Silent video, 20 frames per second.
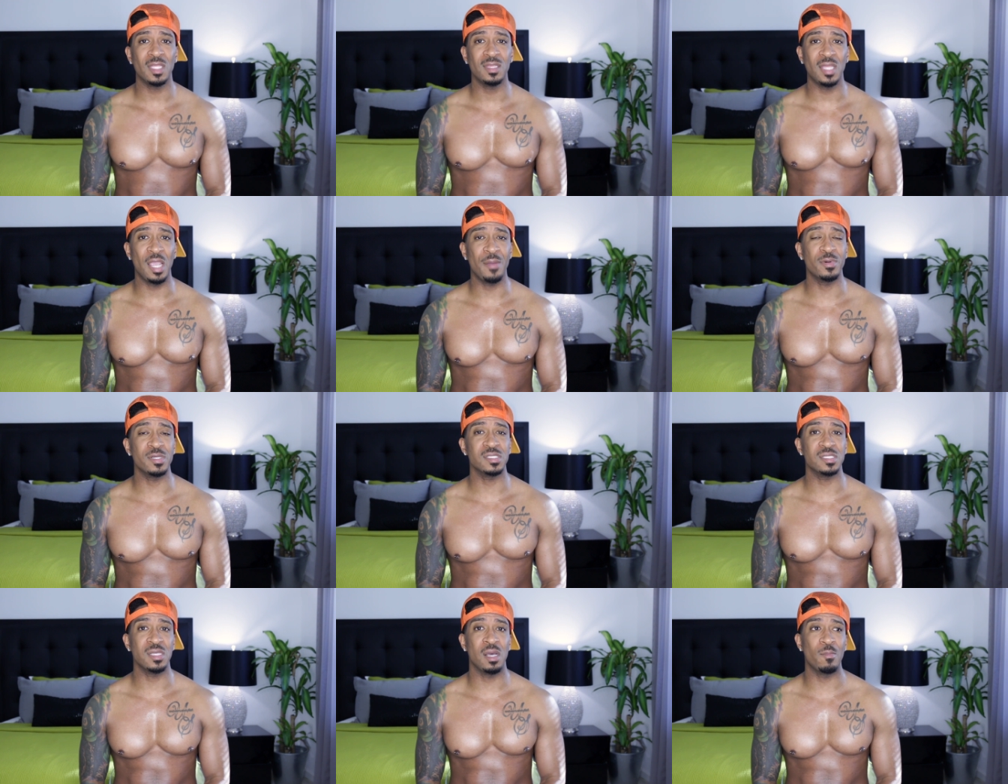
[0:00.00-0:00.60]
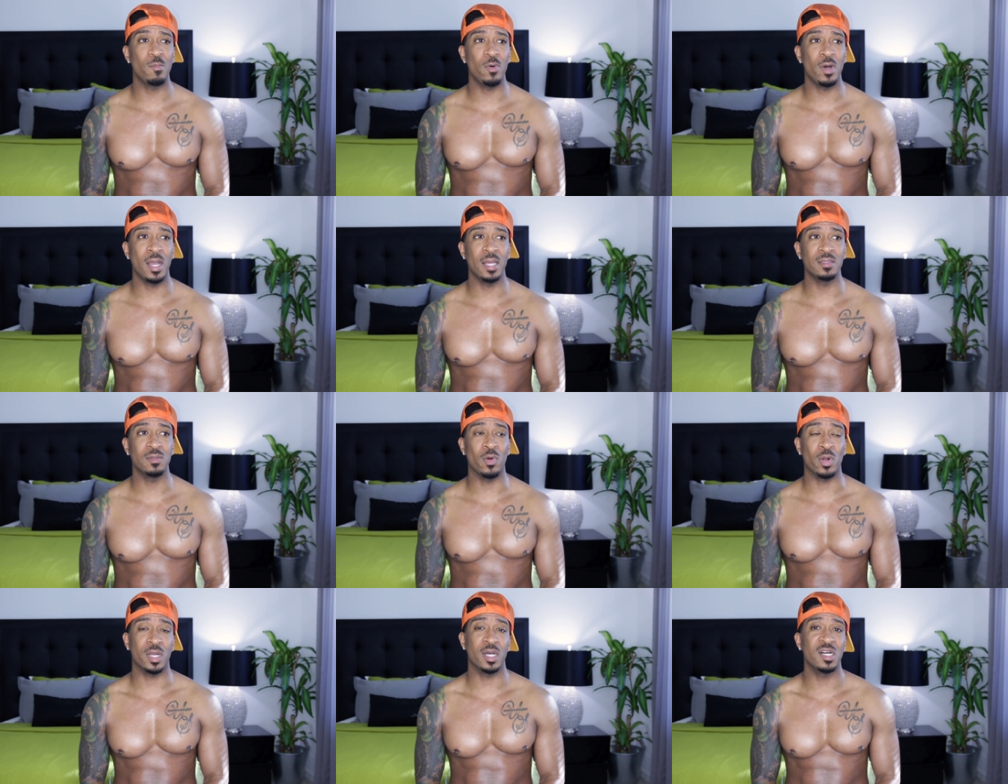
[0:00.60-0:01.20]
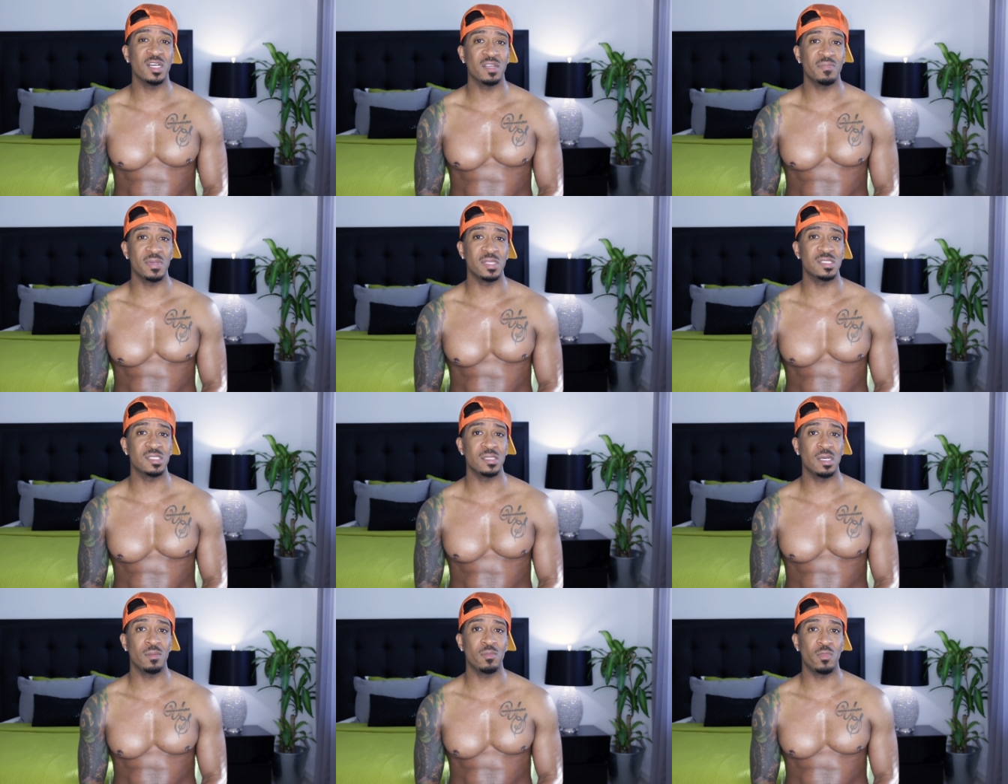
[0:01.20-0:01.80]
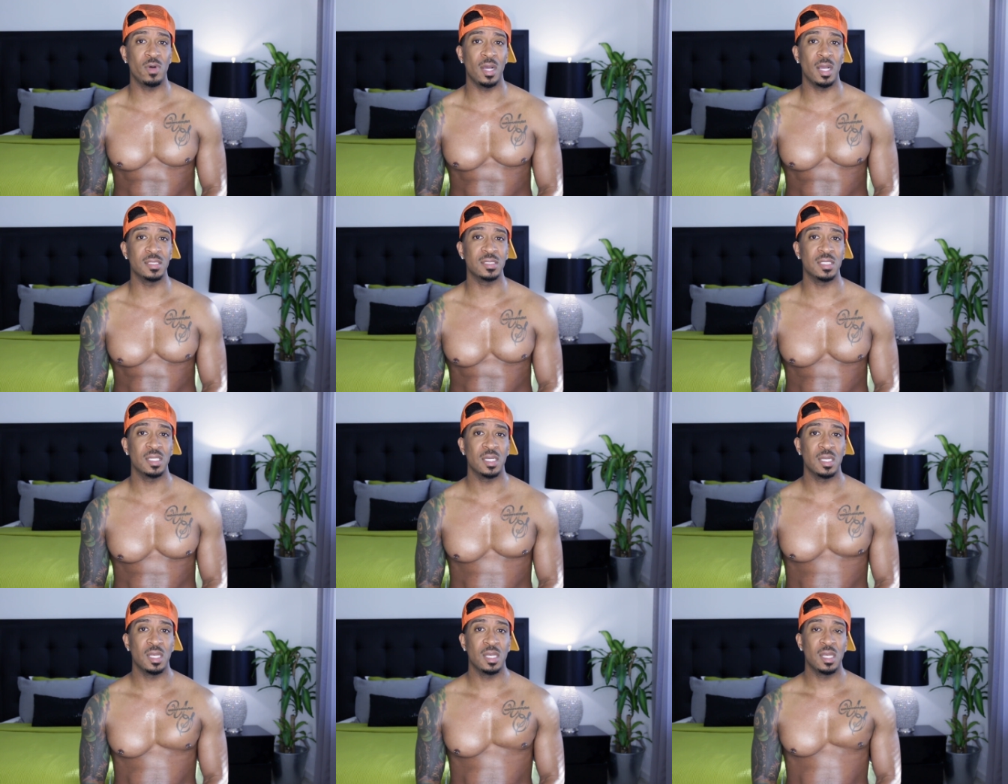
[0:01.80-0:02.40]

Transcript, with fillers: they were somewhat or could have been somewhat